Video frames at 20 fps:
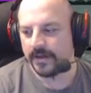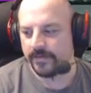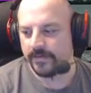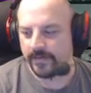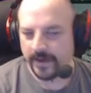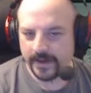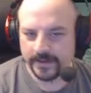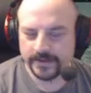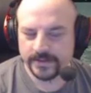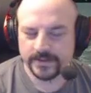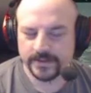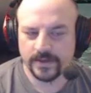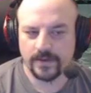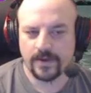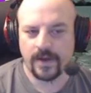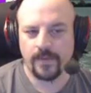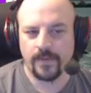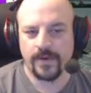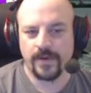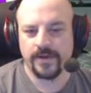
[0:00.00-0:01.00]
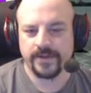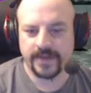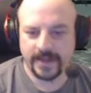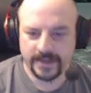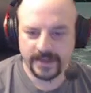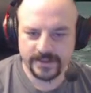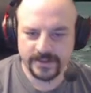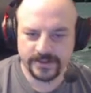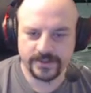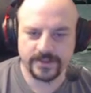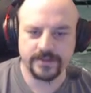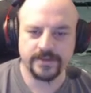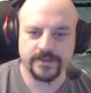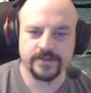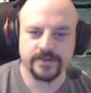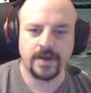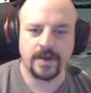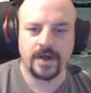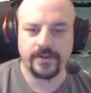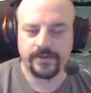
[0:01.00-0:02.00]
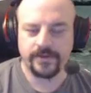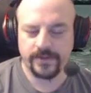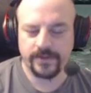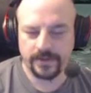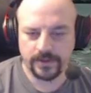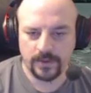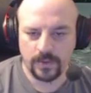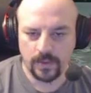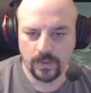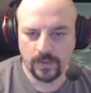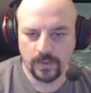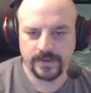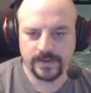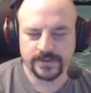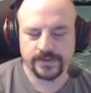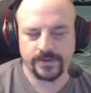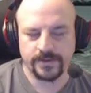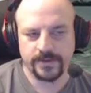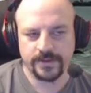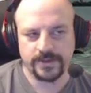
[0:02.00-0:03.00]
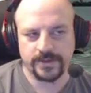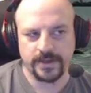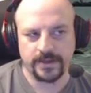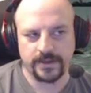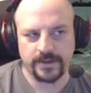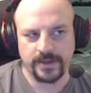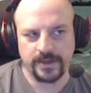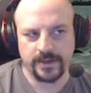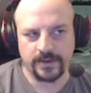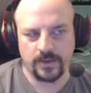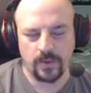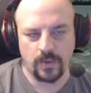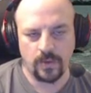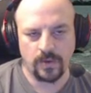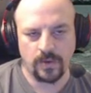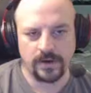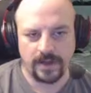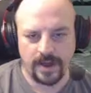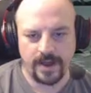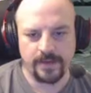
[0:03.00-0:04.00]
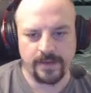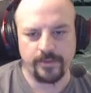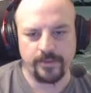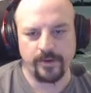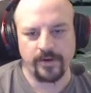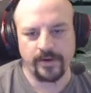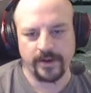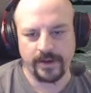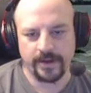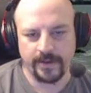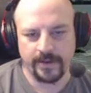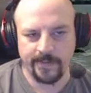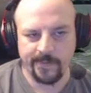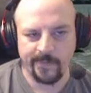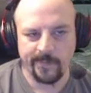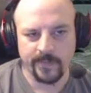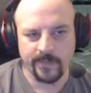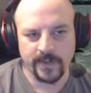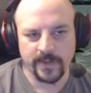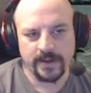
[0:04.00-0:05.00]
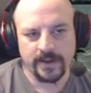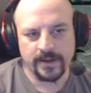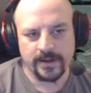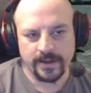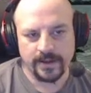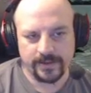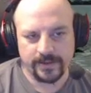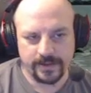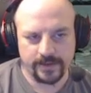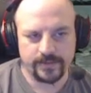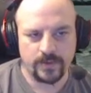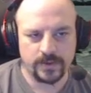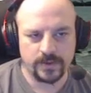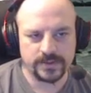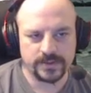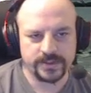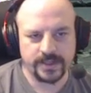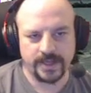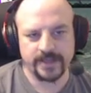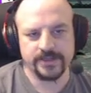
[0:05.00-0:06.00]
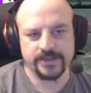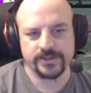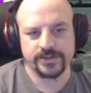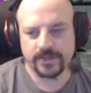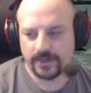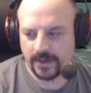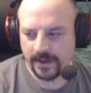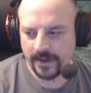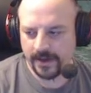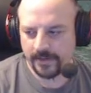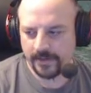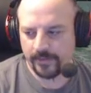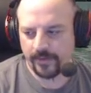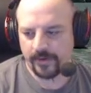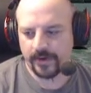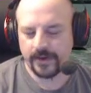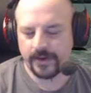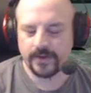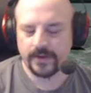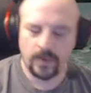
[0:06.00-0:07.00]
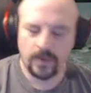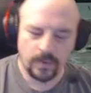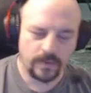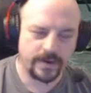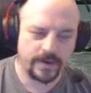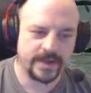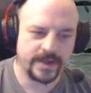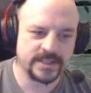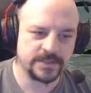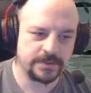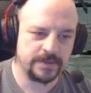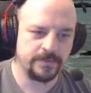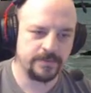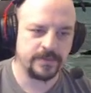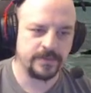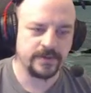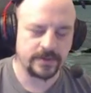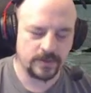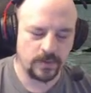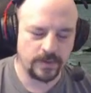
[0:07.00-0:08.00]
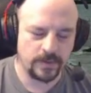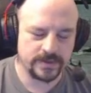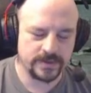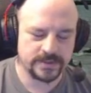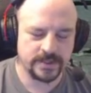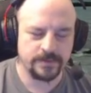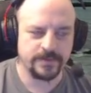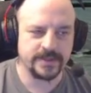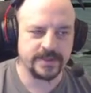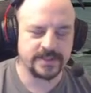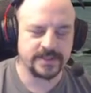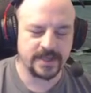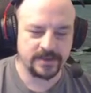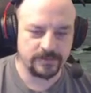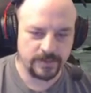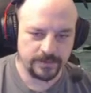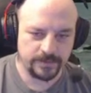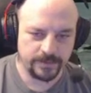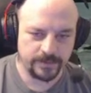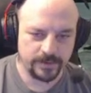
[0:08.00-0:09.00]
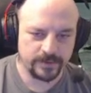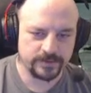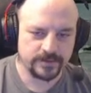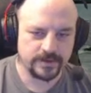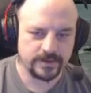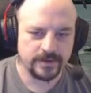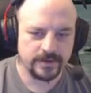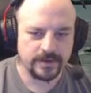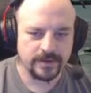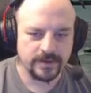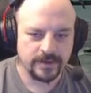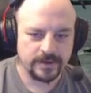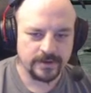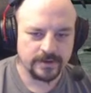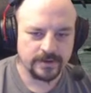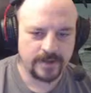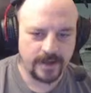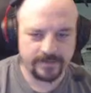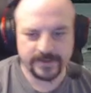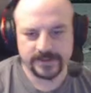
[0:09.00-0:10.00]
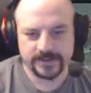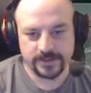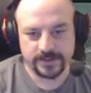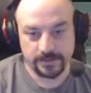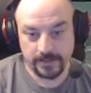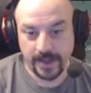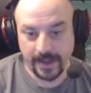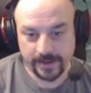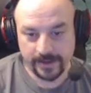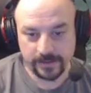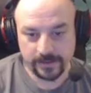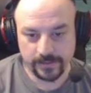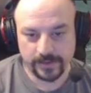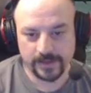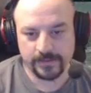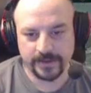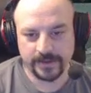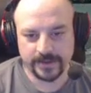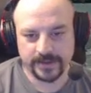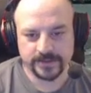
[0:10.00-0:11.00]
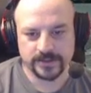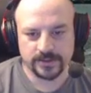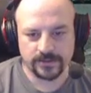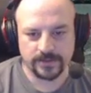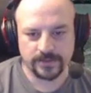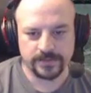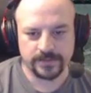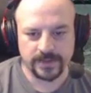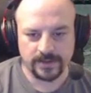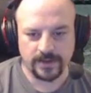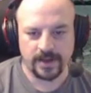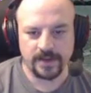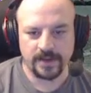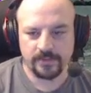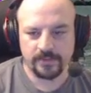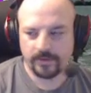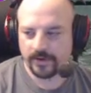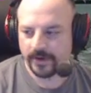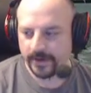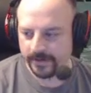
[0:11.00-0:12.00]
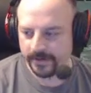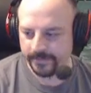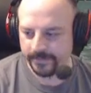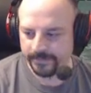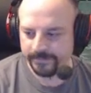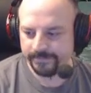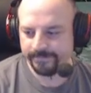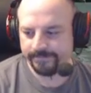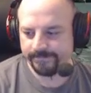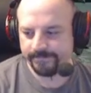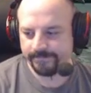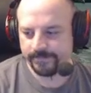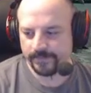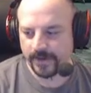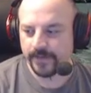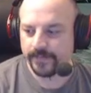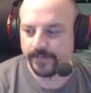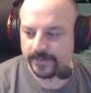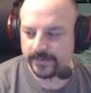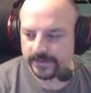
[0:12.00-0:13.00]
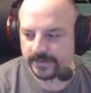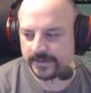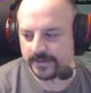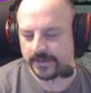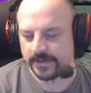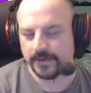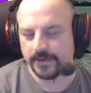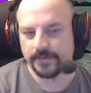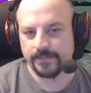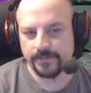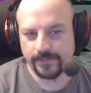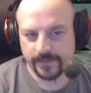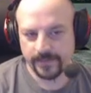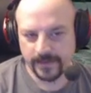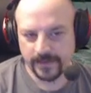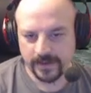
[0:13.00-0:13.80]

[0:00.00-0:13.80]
Right, so I want the engine, other than the core, so there's like the core library, and then of course the engine library. Core has to be, the core assemblies had to be built obviously manually because the scripting library references them.